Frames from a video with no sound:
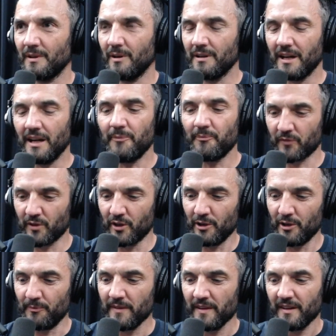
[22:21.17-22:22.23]
Okay,
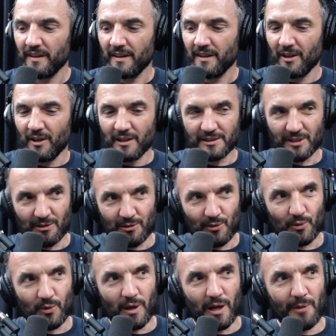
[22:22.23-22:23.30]
good.
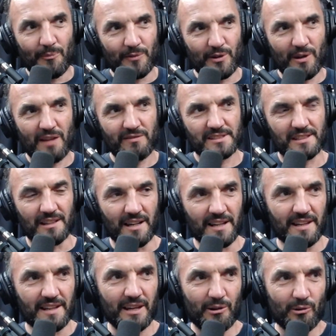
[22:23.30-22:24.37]
So you have a
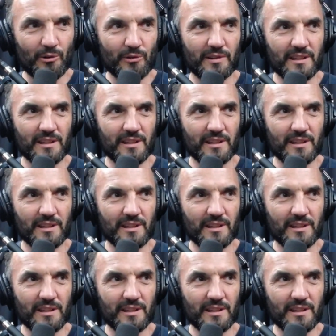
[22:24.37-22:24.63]
slide here on